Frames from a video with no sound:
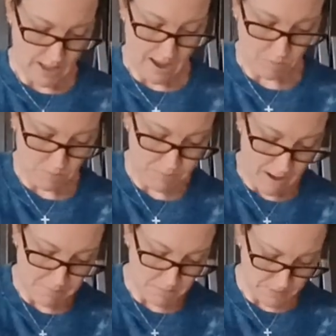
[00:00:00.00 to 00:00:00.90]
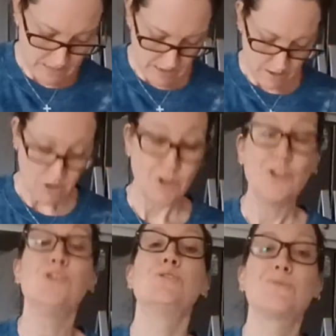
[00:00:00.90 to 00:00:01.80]
I will probably
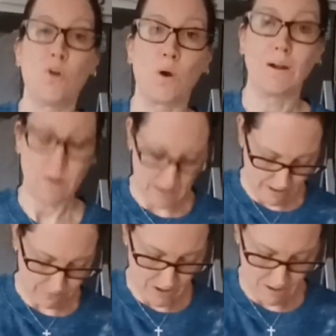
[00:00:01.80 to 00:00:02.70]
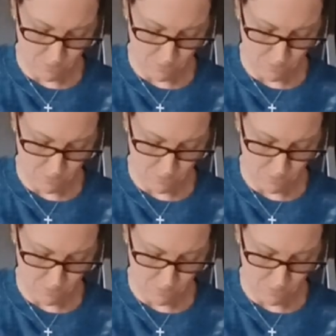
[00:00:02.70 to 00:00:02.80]
use 4, if not